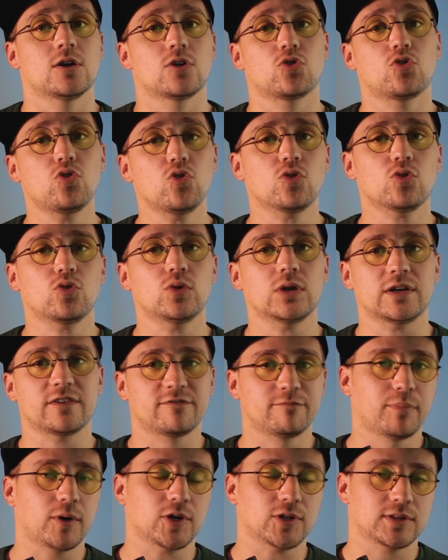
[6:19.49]
Who could
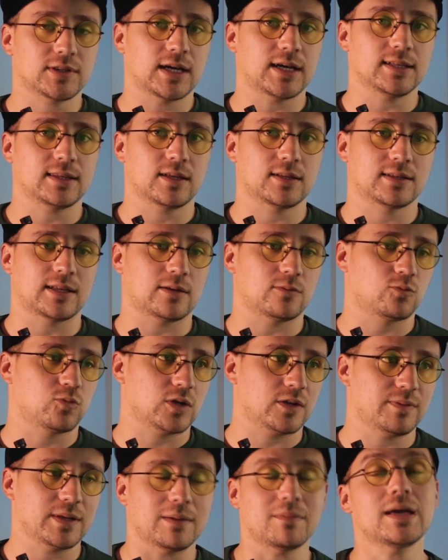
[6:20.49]
have bought that? That
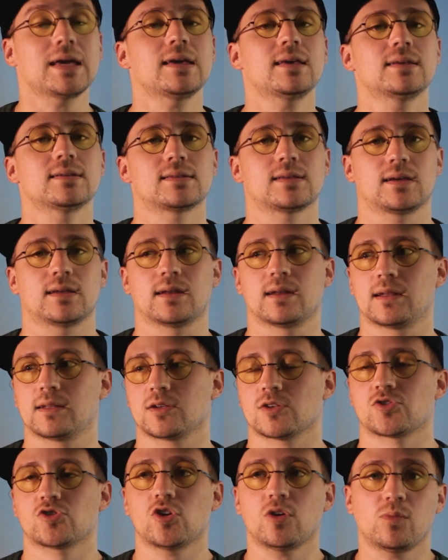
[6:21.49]
would have been amazing.
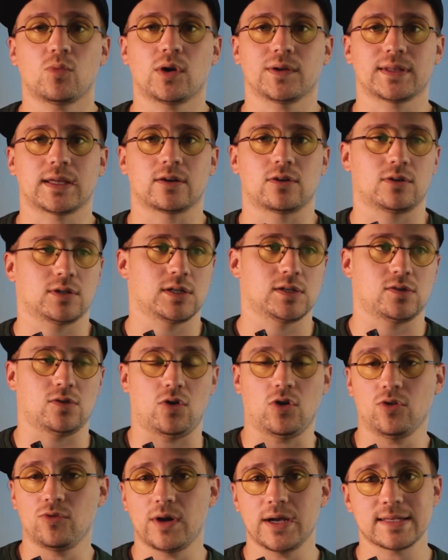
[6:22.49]
Someone that is
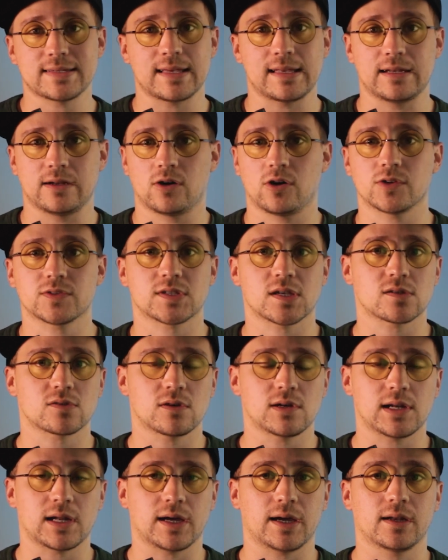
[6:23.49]
already selling hot sauce
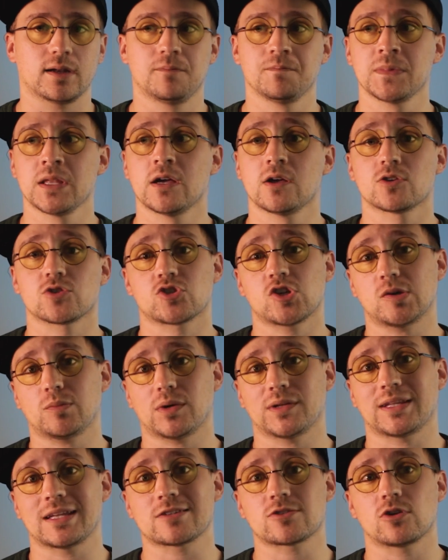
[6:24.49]
online,
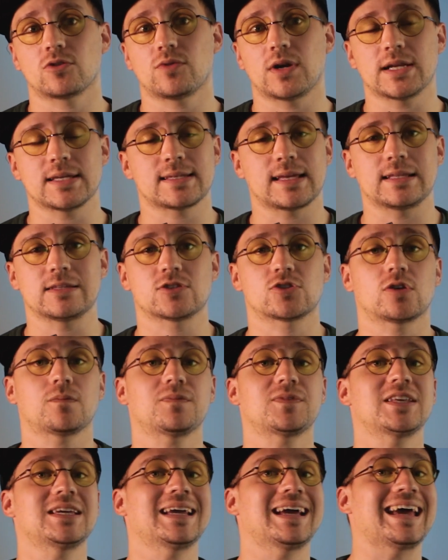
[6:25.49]
someone that is already selling
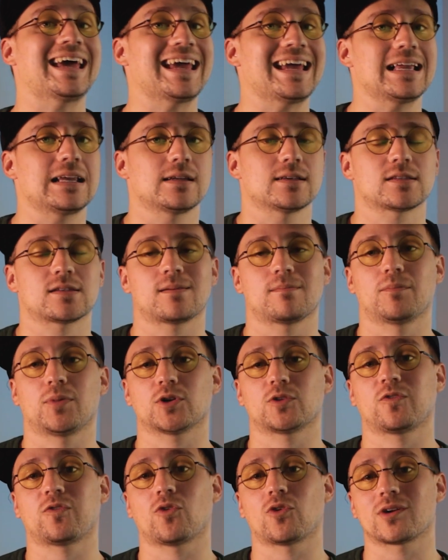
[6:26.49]
something else,
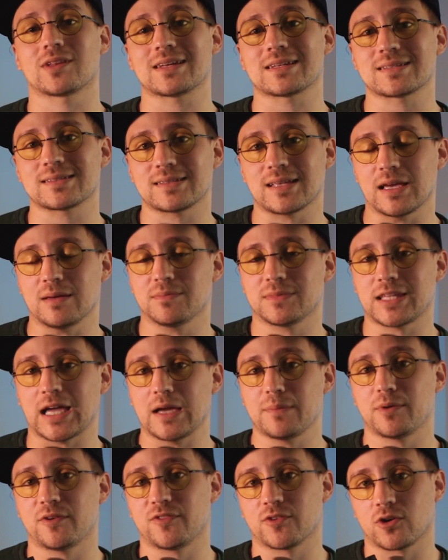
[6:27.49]
but for the same
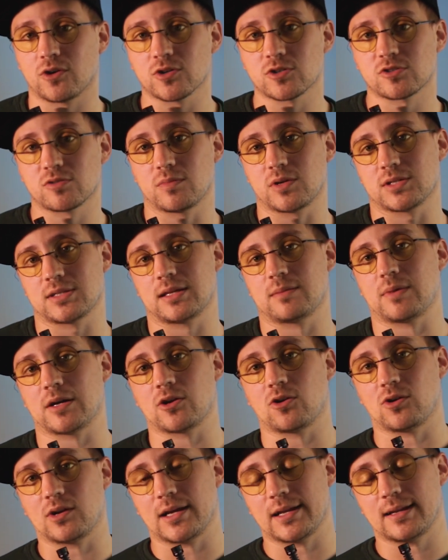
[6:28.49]
type of customers that my
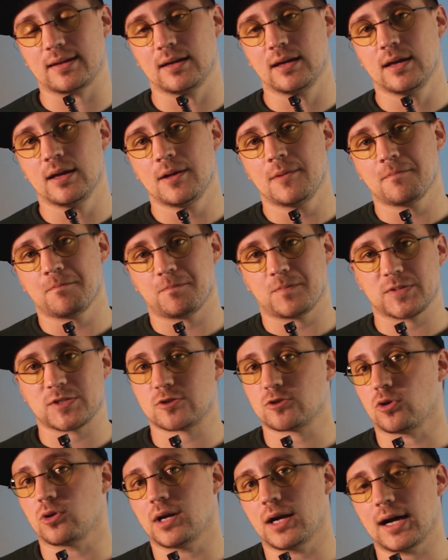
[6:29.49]
online
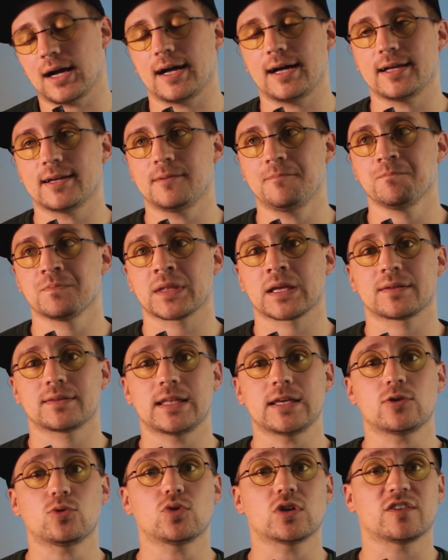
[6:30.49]
store had.
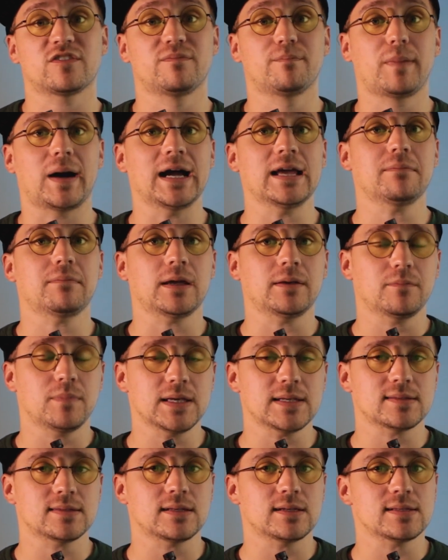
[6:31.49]
They could have buy my
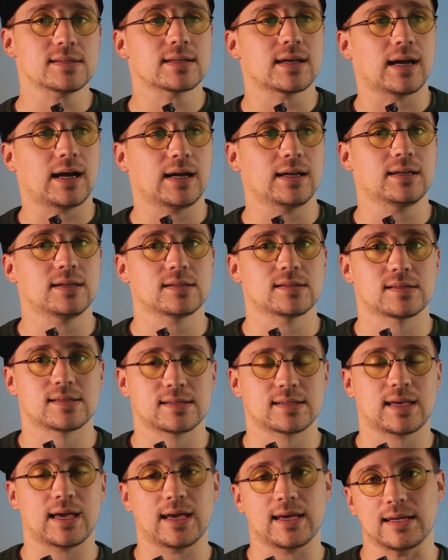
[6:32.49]
business and
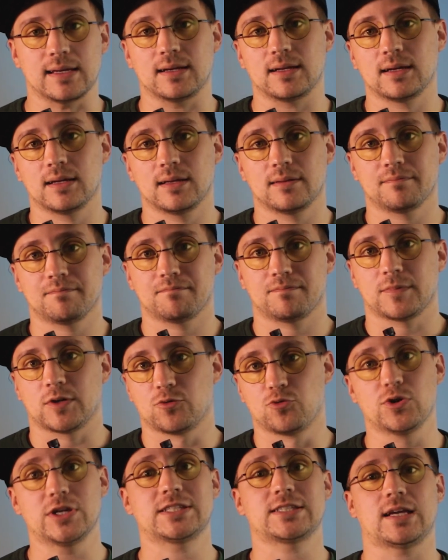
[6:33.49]
scale,
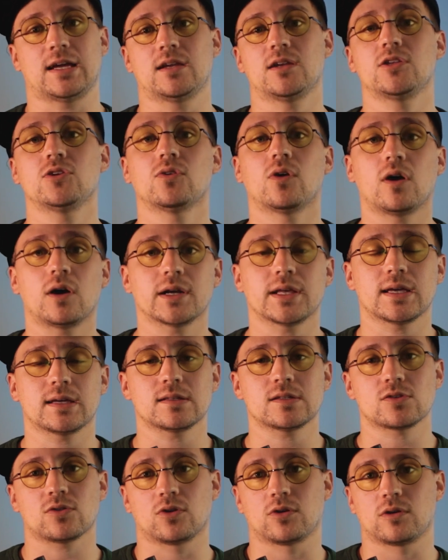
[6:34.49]
reach a new
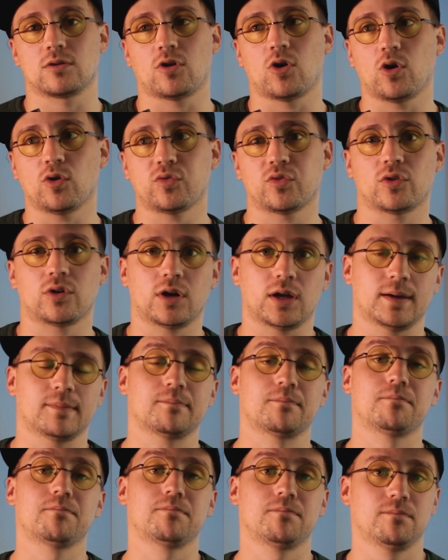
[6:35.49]
audience, or offer a
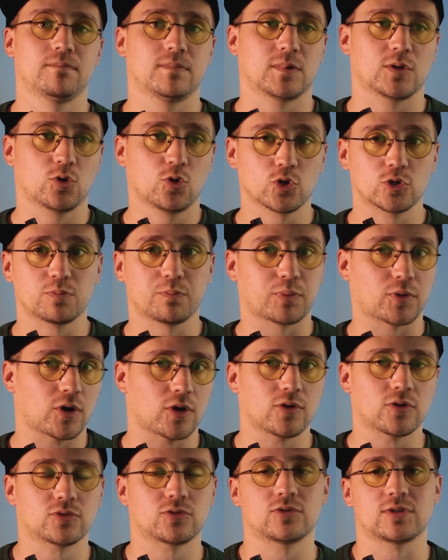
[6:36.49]
good
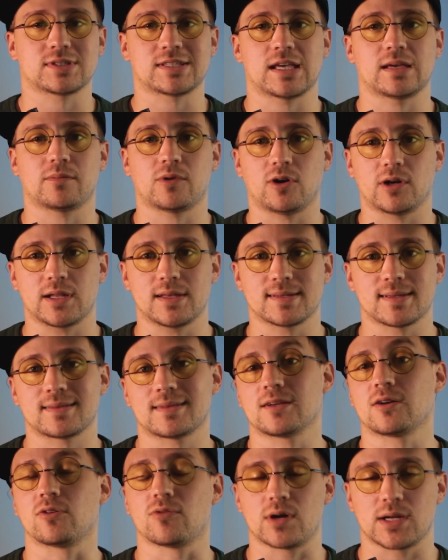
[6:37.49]
product to the same audience that
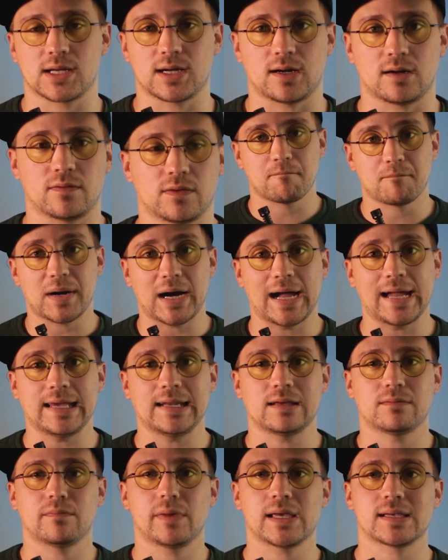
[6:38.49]
they already have.
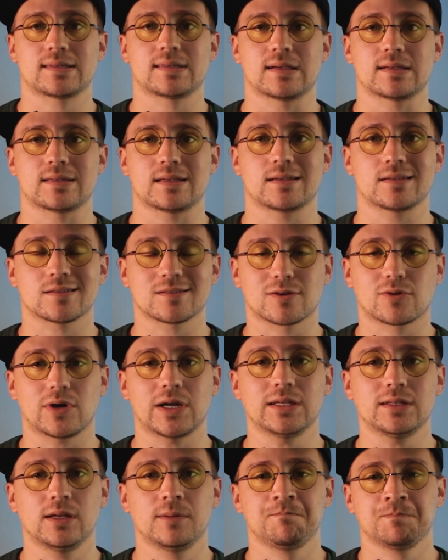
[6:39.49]
Buying a business is
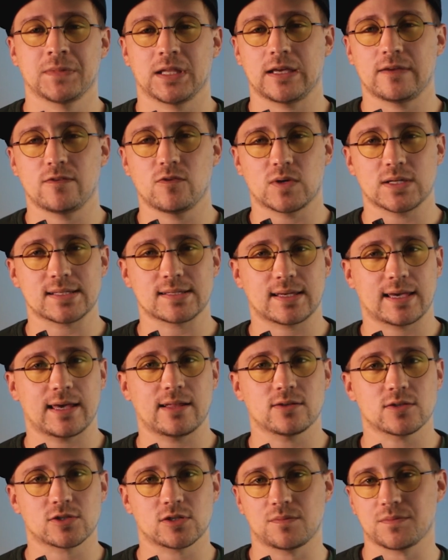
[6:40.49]
great if you want to
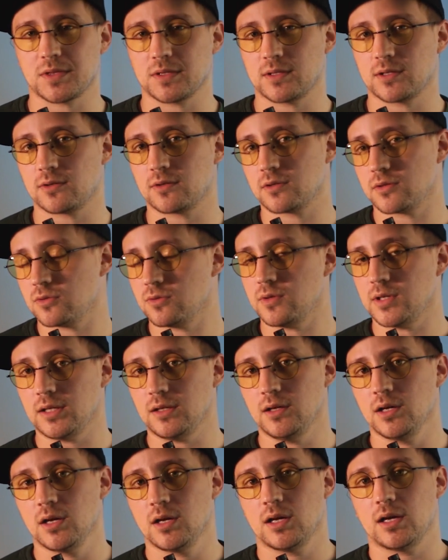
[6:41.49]
scale something that you're
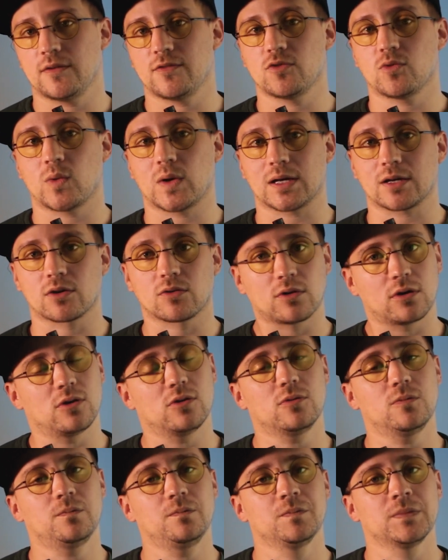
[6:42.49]
doing, if you want to
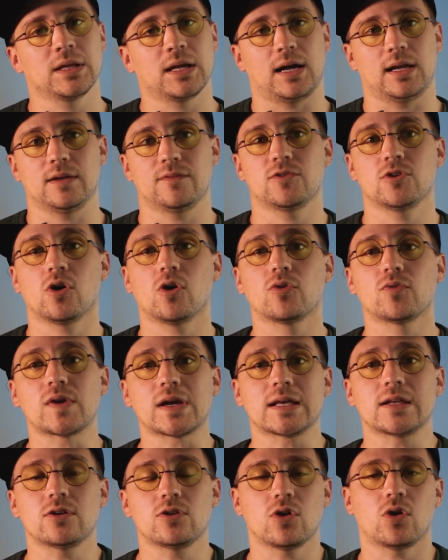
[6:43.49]
grow, and if you
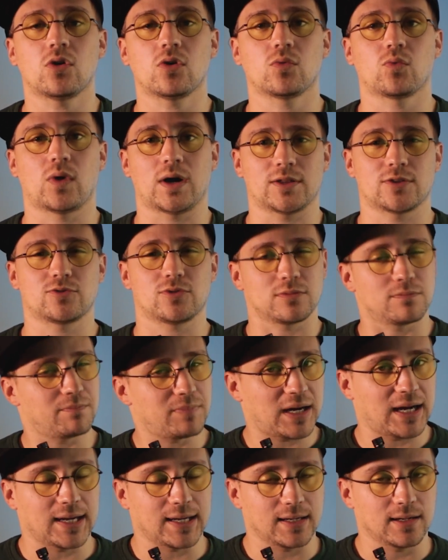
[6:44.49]
already know what you're
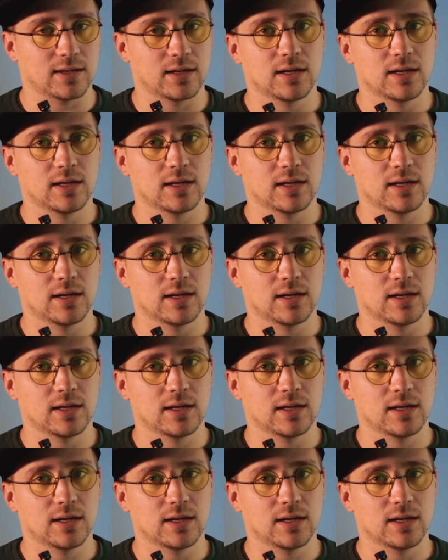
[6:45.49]
buying.